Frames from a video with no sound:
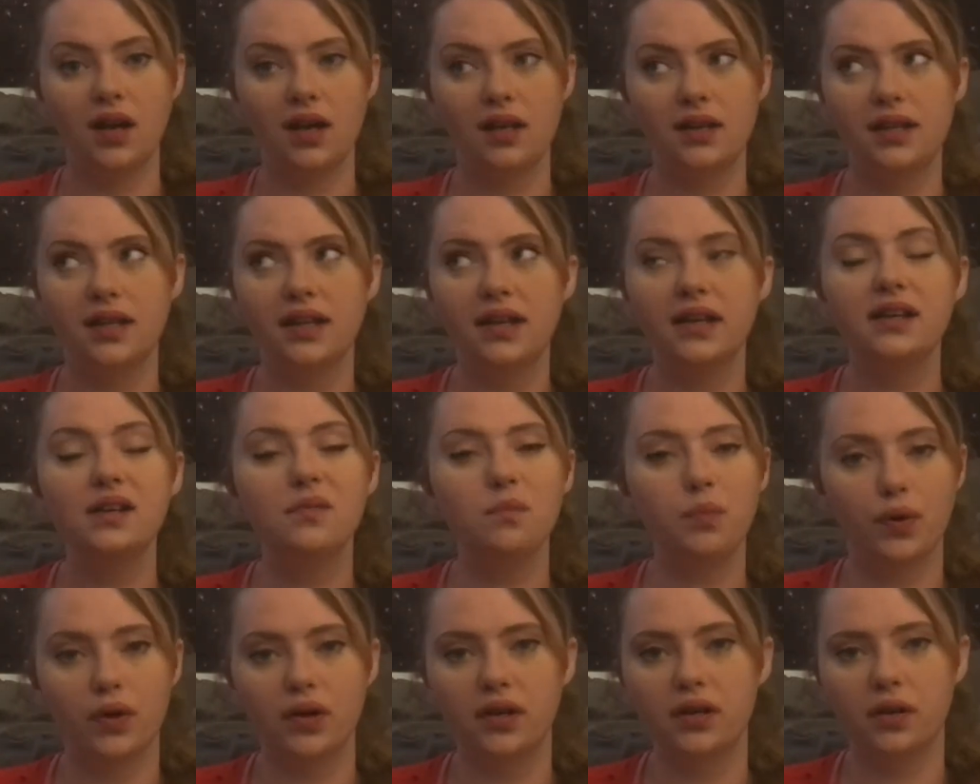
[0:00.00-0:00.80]
I think an
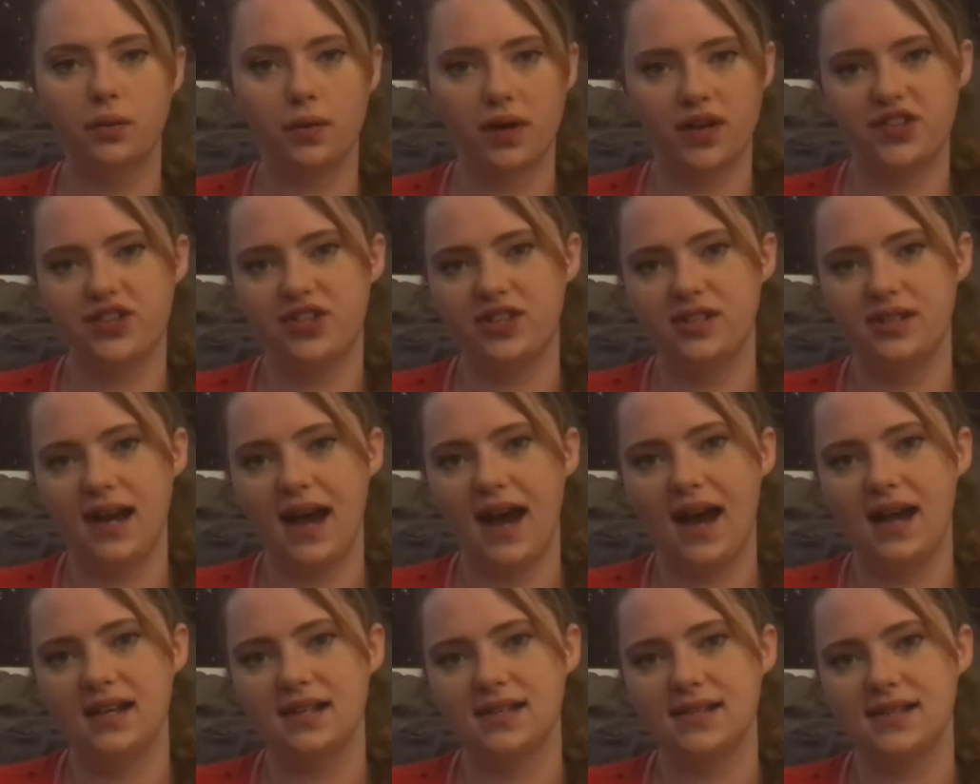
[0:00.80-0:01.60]
important question
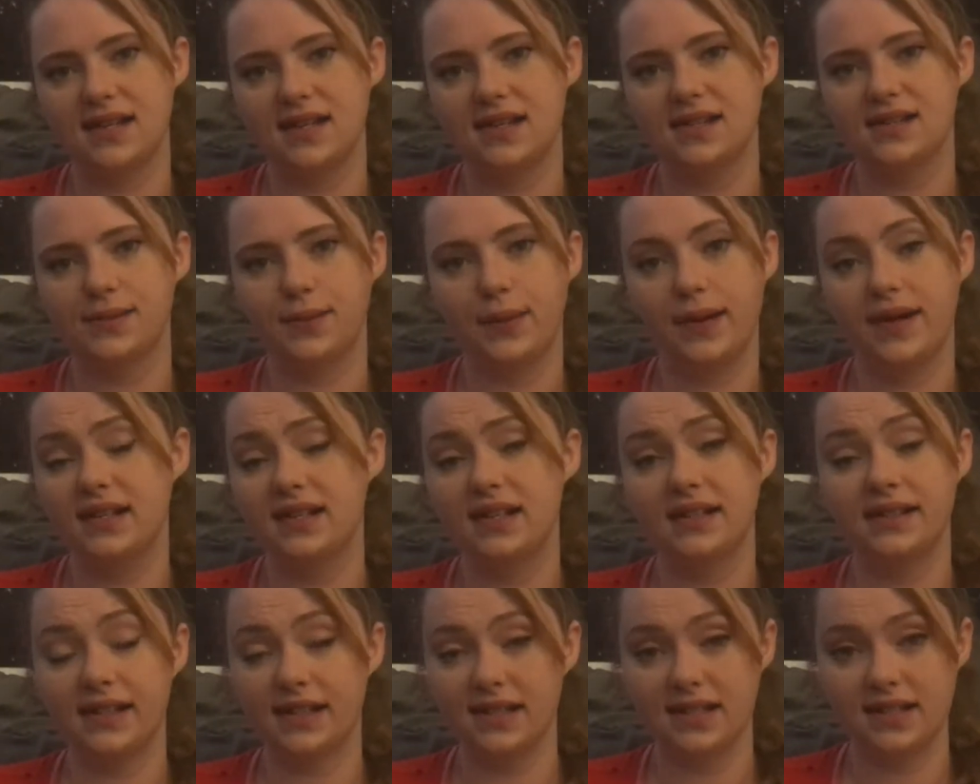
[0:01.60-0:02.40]
to ask is, where
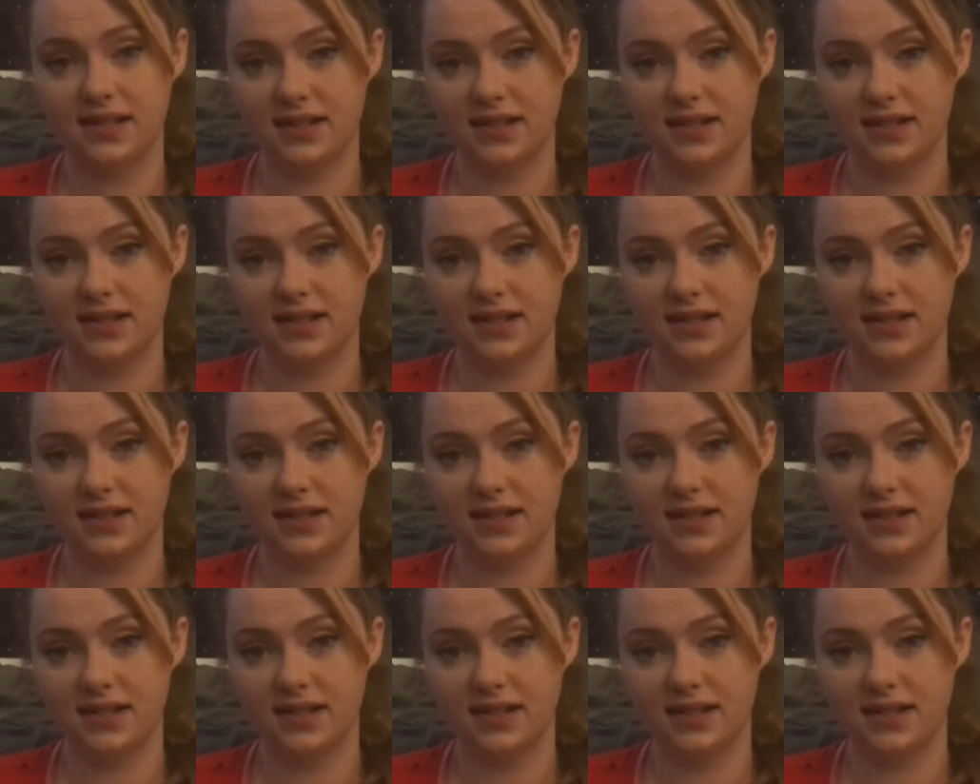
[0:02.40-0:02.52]
did this